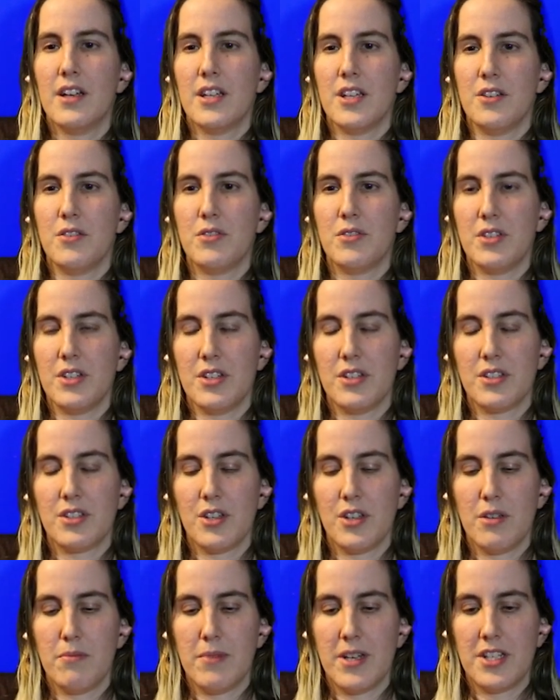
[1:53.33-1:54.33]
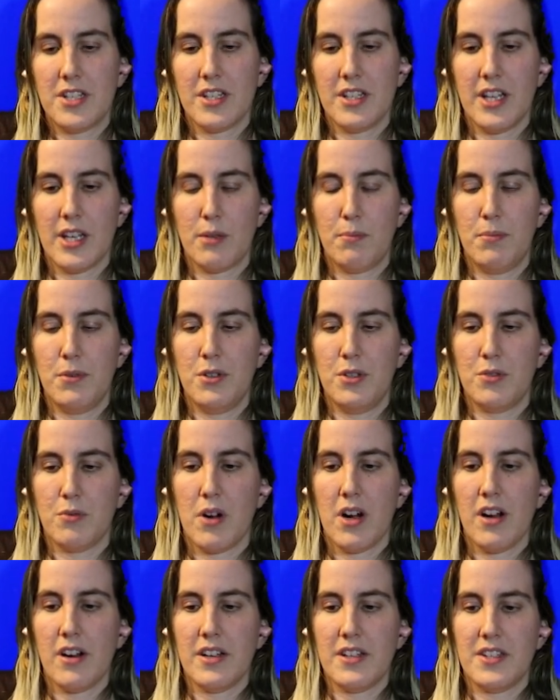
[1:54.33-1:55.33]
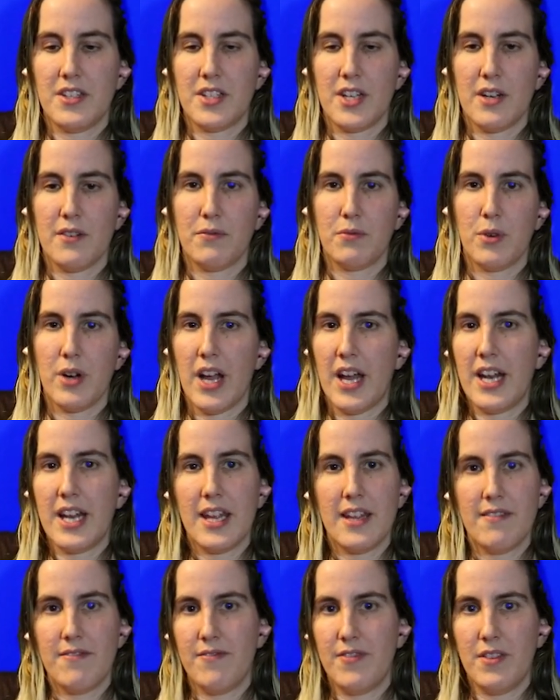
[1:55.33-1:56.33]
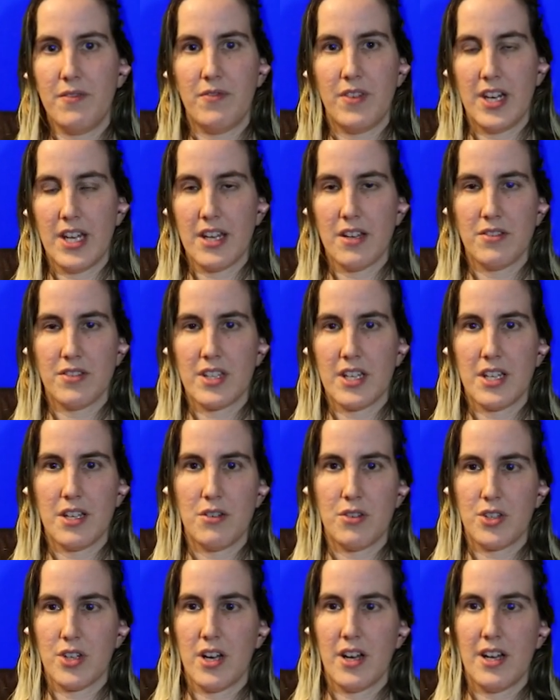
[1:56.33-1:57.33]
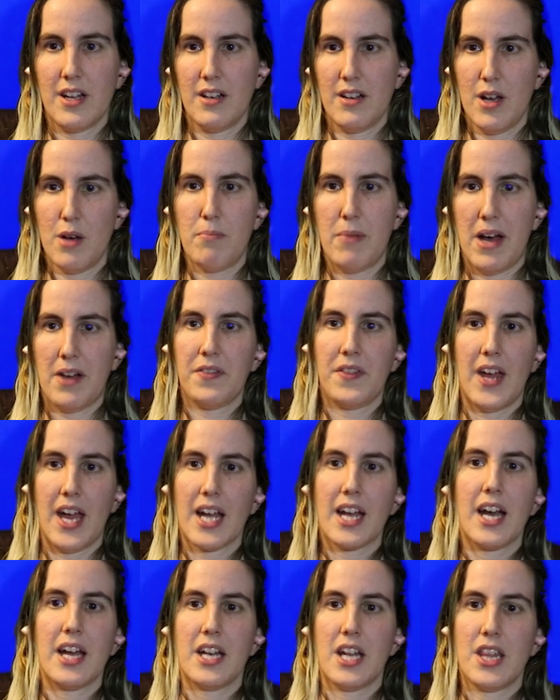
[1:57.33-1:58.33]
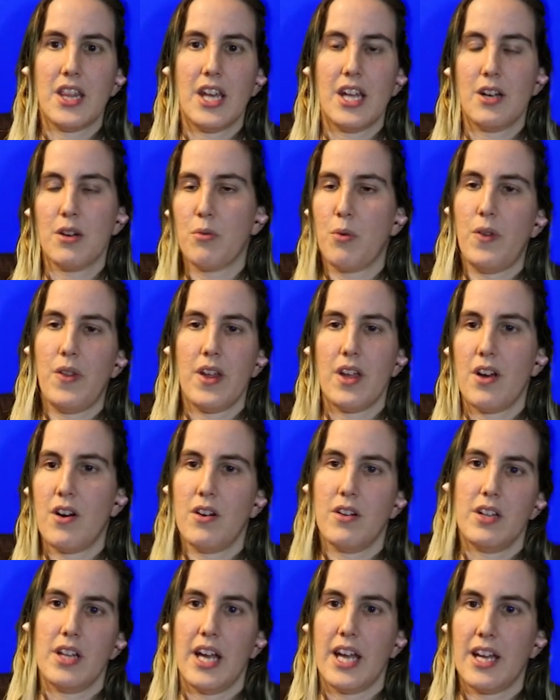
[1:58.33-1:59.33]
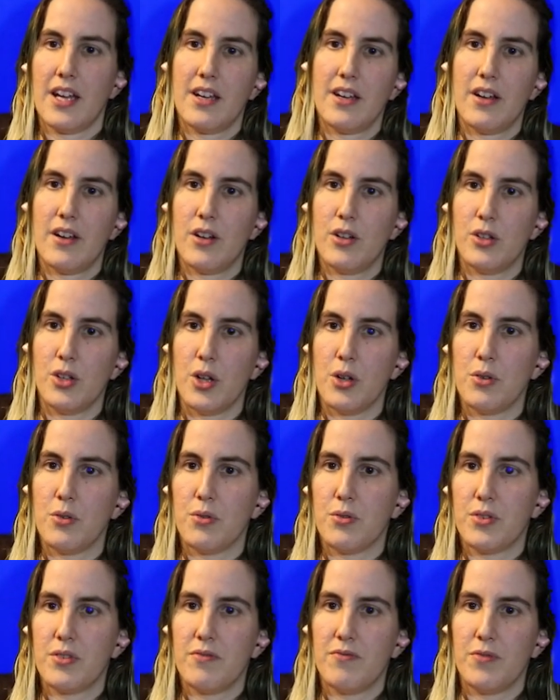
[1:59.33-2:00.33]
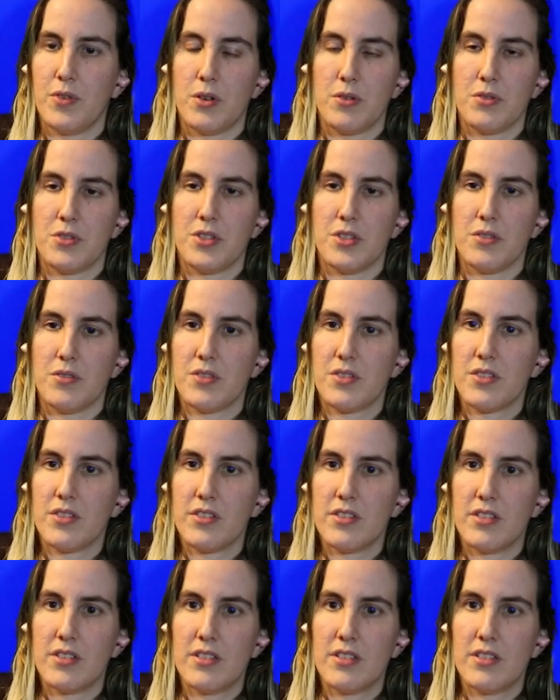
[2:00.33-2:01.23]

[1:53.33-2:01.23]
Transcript: So you mentioned like boudoir and stuff. Were any of the videos that you shot about that kind of thing, or were they all like closed photo shoots?